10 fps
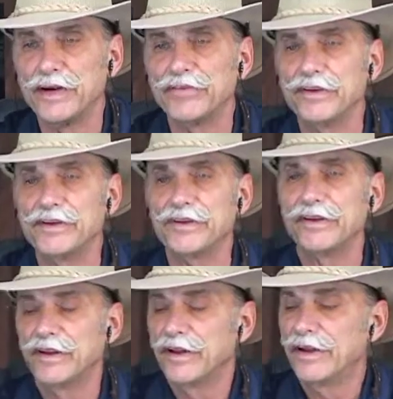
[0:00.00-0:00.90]
Reference.
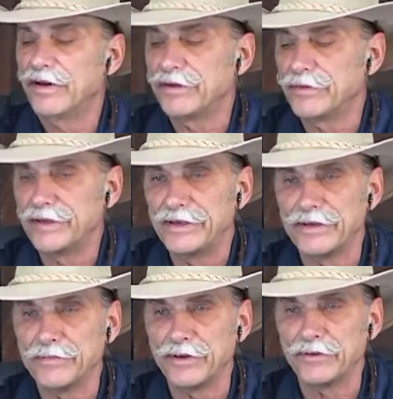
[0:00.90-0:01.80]
Oh come on, I need to
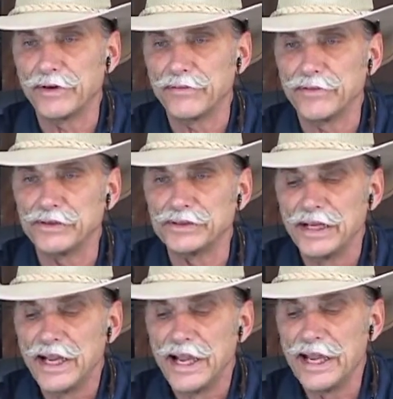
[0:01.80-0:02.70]
spell it right first.
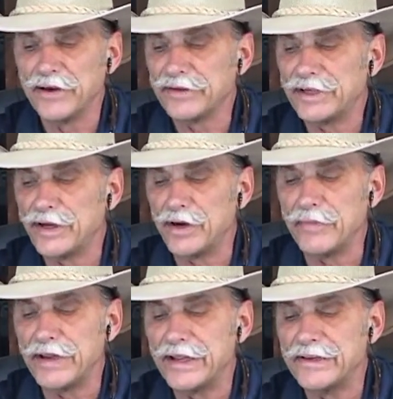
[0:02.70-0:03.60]
It'll tell
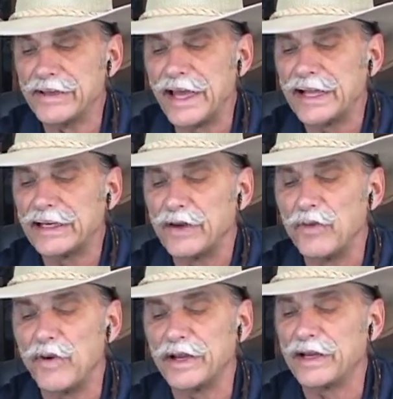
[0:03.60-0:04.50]
me exactly
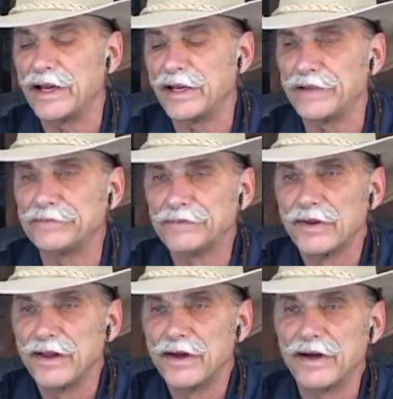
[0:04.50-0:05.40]
what kind of
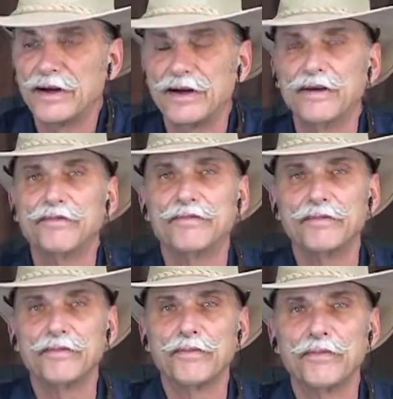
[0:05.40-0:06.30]
uh,
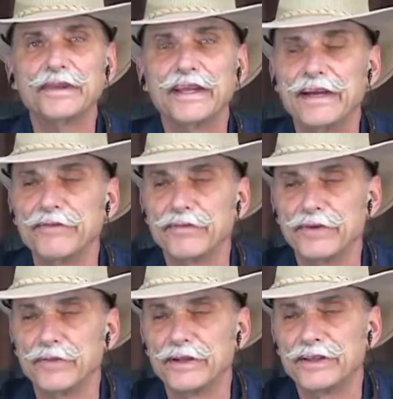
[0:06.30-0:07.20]
what the
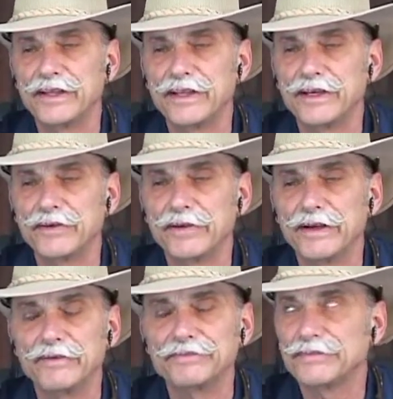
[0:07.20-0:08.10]
what the uh,
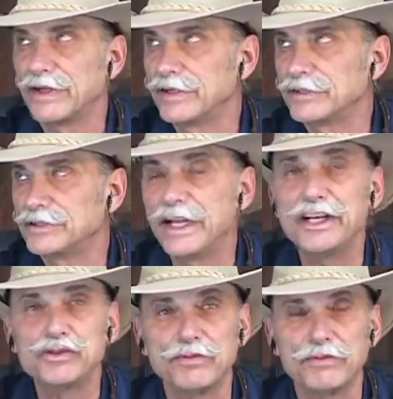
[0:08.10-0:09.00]

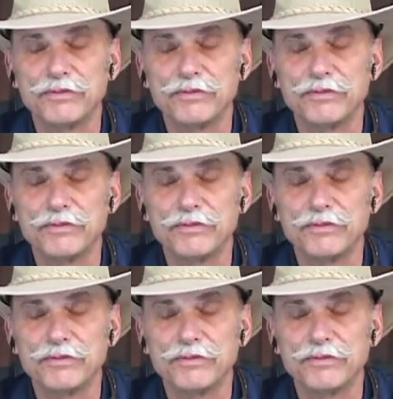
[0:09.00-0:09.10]
change